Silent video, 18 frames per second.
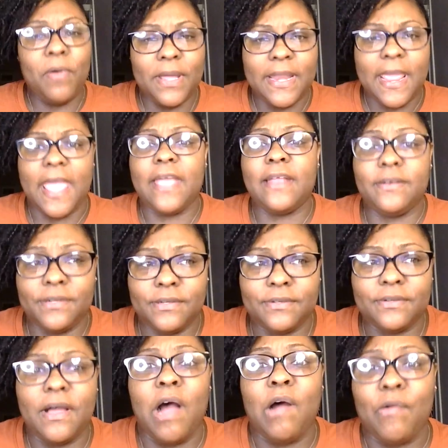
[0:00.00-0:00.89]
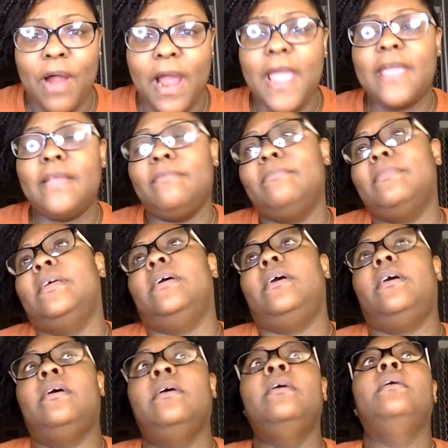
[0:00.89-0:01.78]
of that. All right?
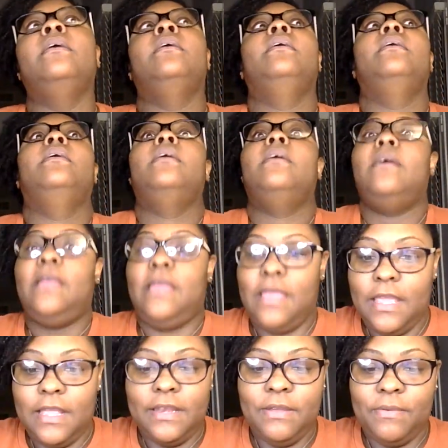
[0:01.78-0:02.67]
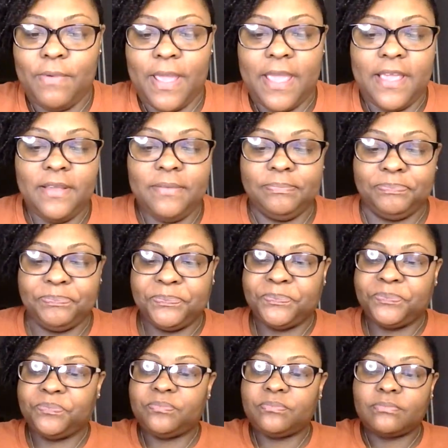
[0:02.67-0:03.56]
Anyway,
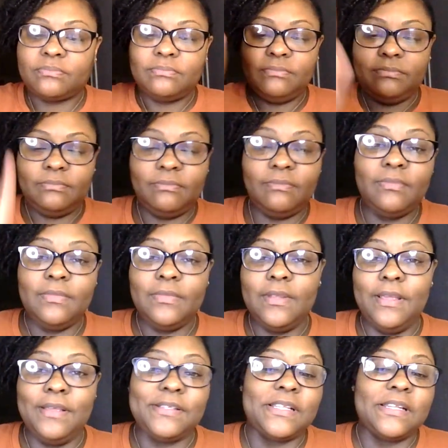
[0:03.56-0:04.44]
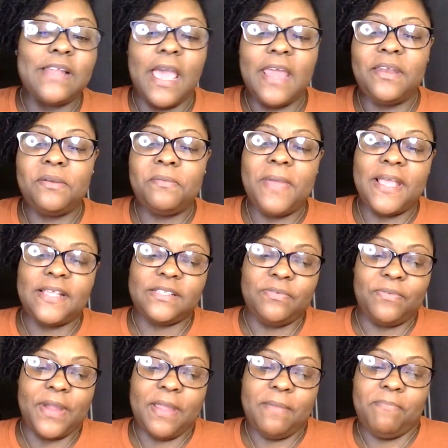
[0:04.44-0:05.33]
it's the night of the
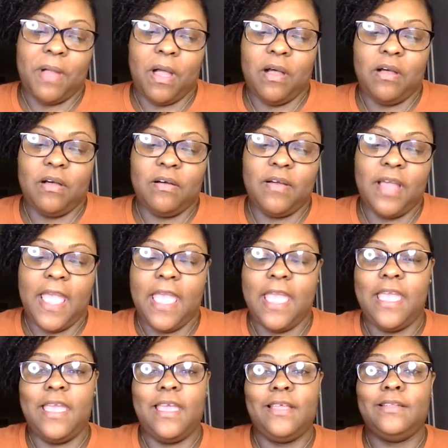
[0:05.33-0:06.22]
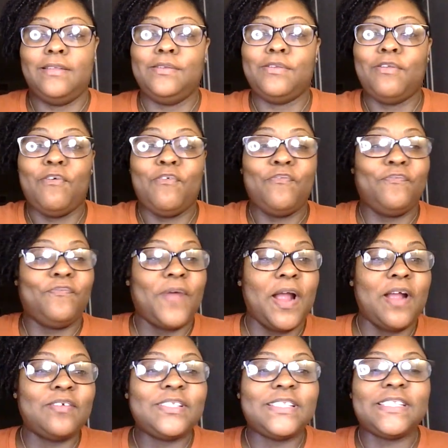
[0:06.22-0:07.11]
masquerade ball. And
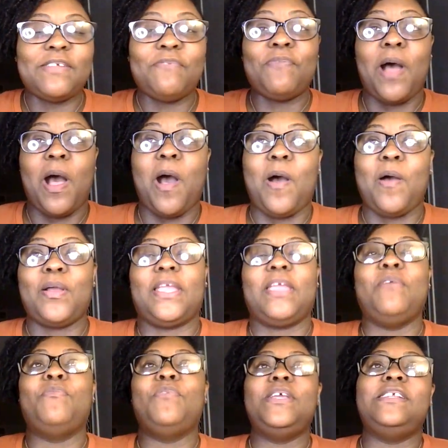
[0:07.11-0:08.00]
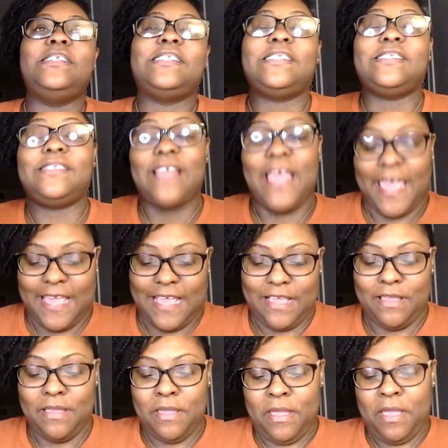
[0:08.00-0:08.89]
first of all, can we
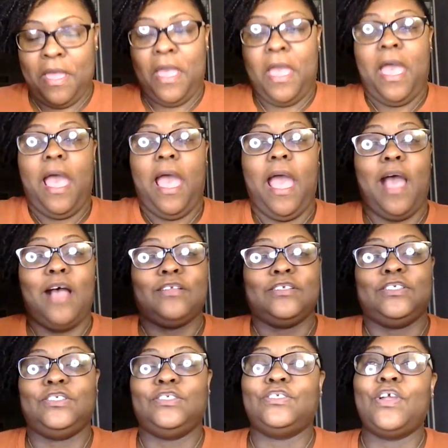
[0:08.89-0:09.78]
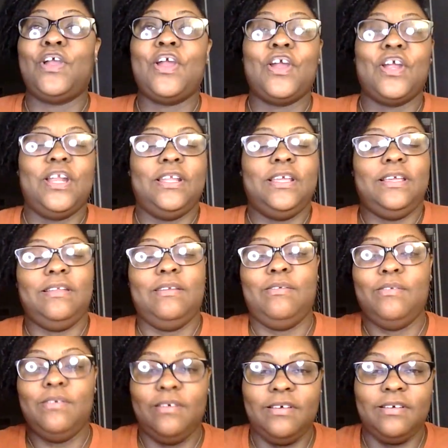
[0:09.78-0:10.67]
say how Shirley
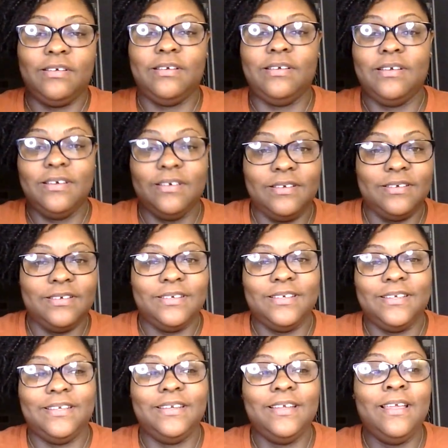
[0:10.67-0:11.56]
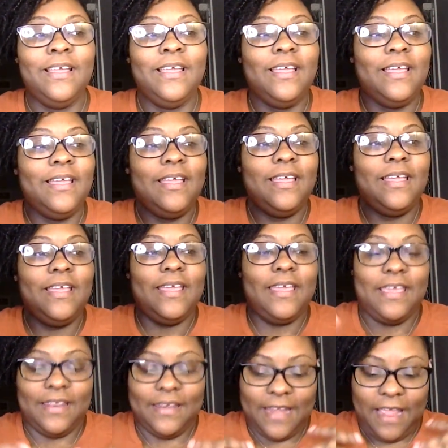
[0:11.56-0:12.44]
looked good
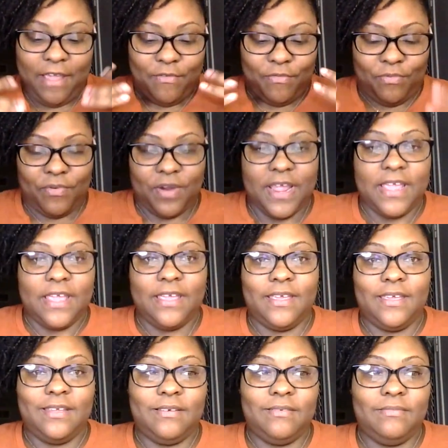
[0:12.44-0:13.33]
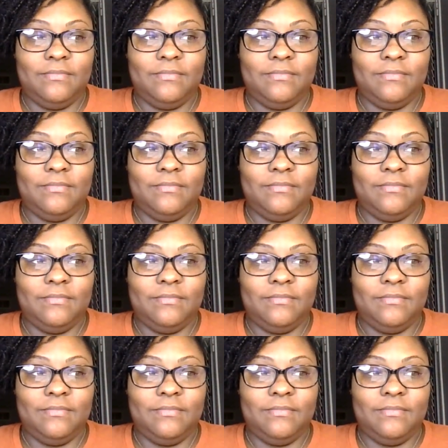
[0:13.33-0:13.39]
in that red?